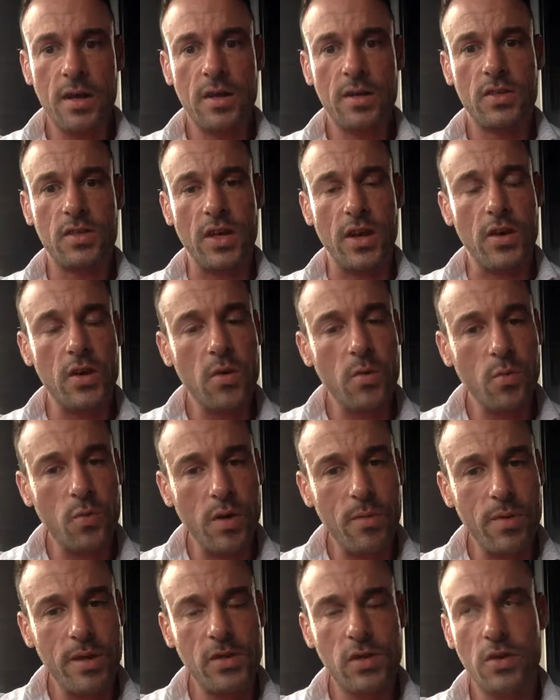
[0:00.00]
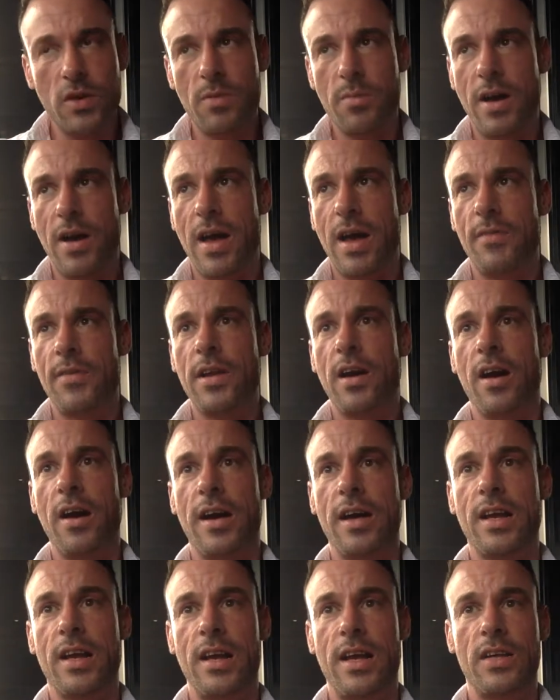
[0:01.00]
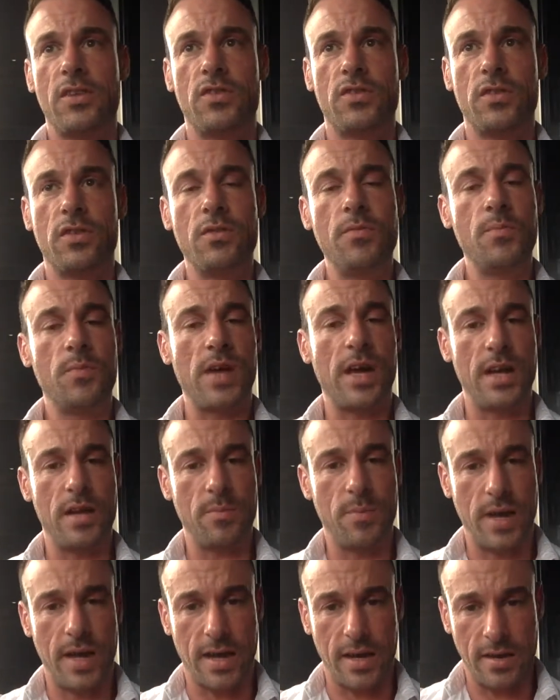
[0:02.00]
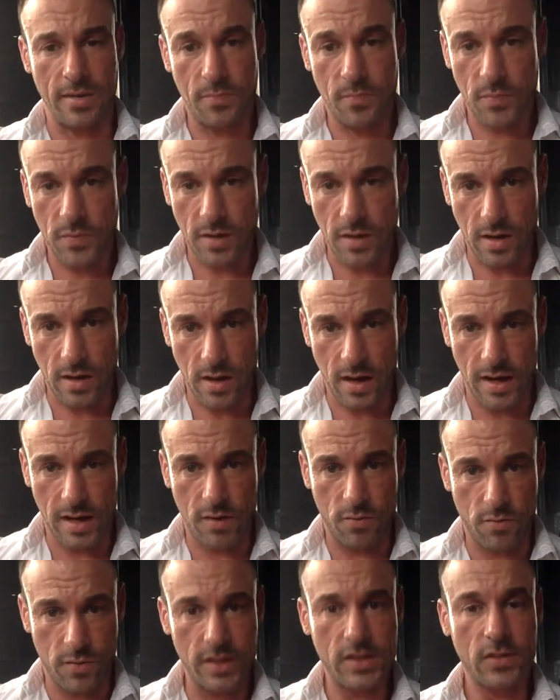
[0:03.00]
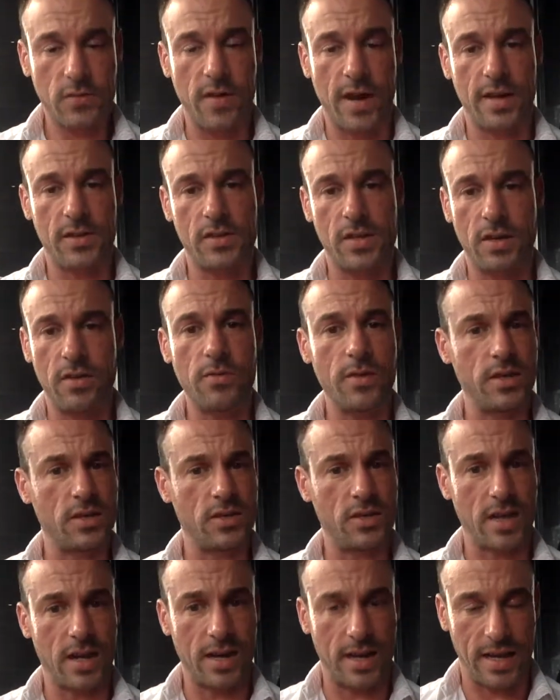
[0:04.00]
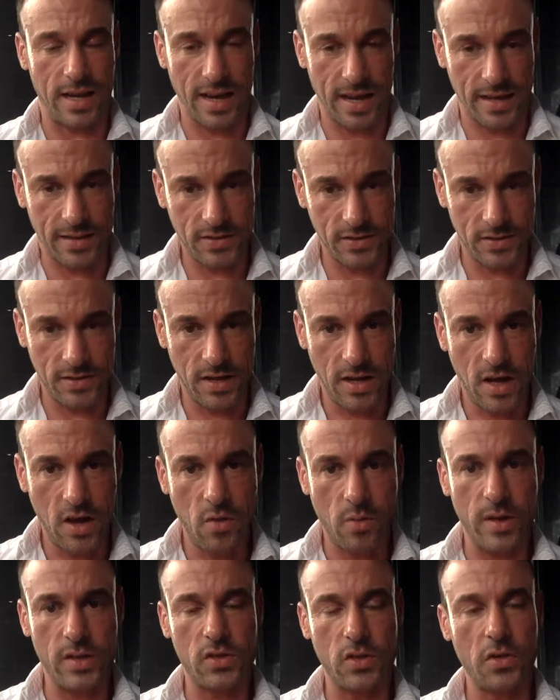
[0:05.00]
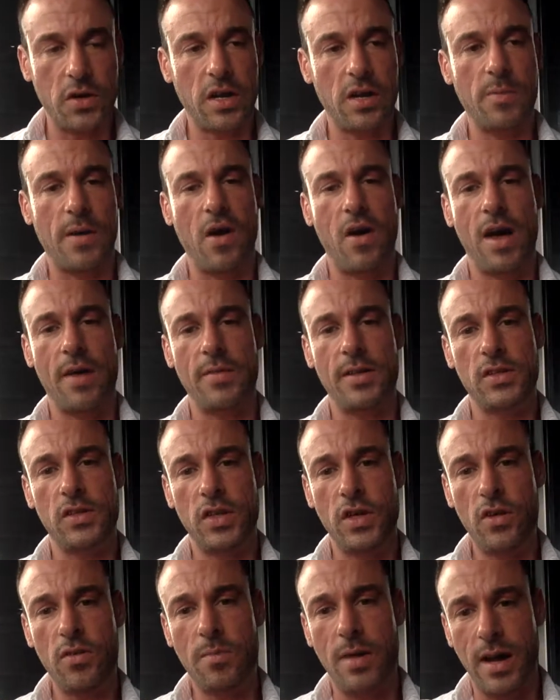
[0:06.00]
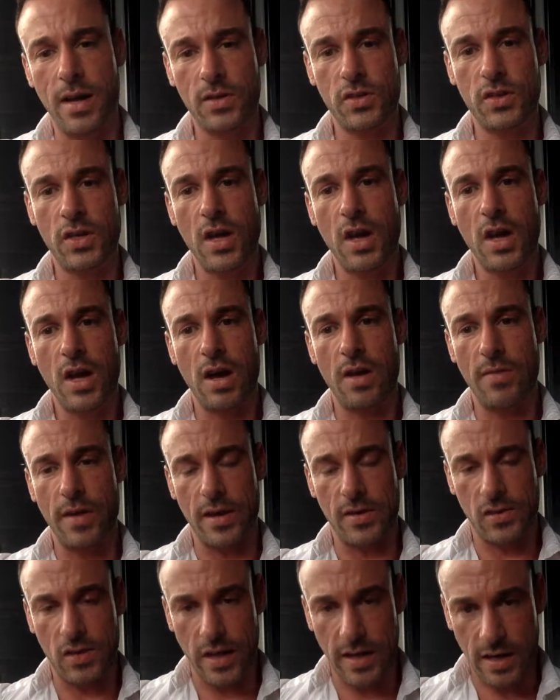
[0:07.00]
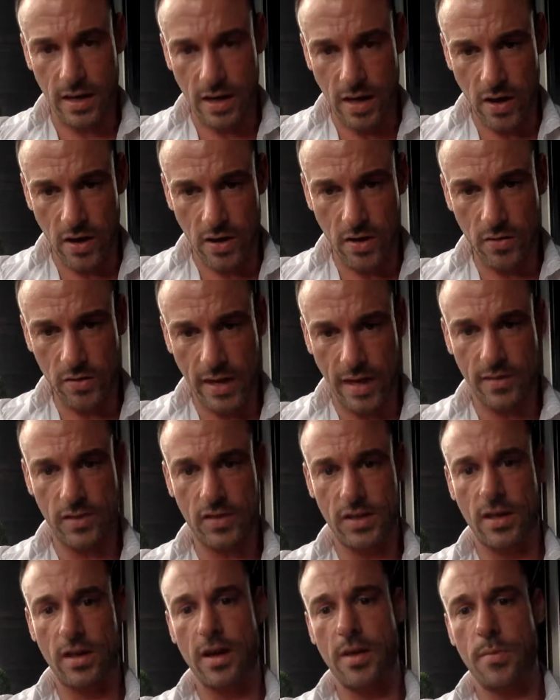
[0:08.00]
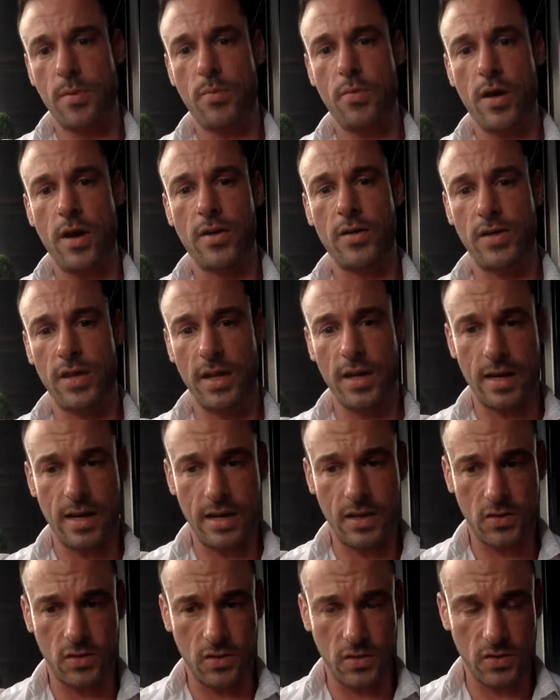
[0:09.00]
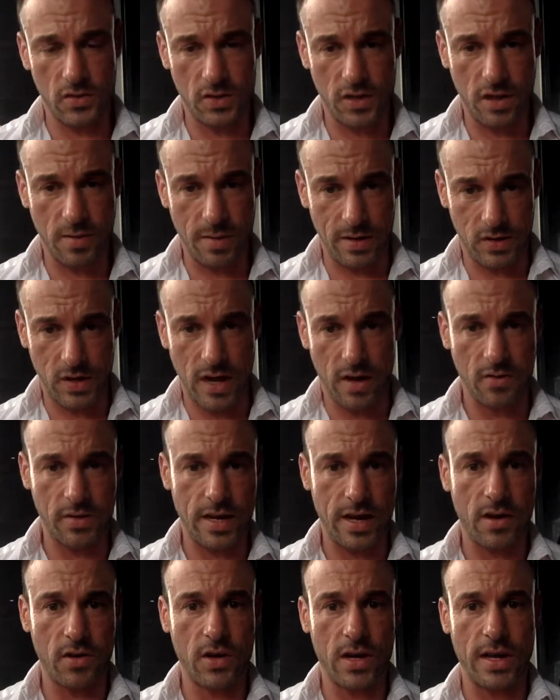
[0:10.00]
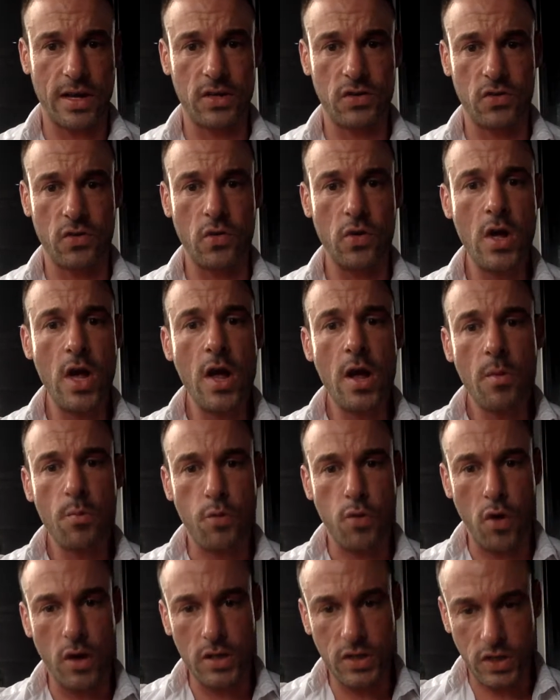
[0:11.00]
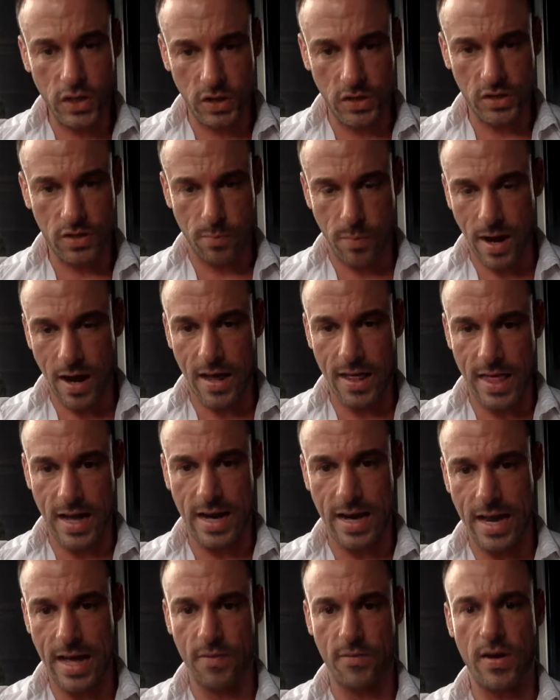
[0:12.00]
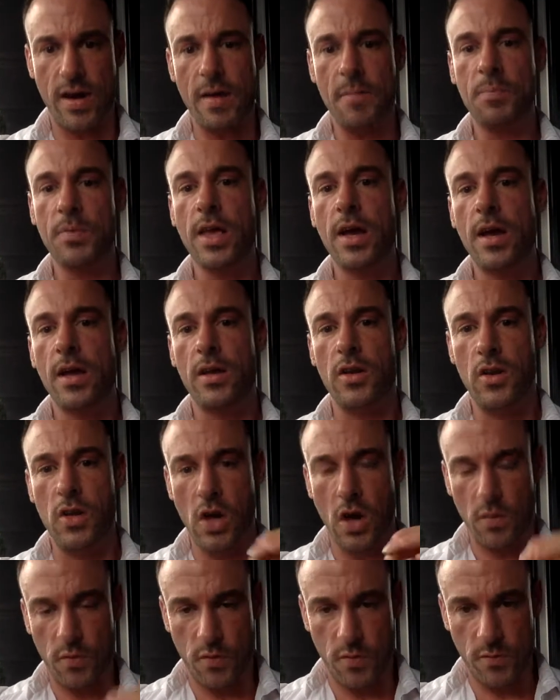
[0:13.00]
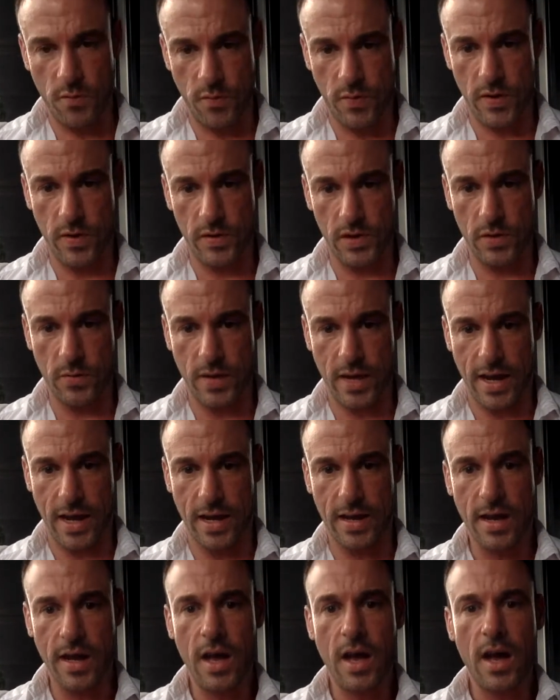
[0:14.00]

So when we talk about having high cholesterol and it being like a risk factor, which certainly is, we're talking about having too much of those like low density lipoprotein cholesterols, too much LDL cholesterol produced by the liver, not from food that we eat.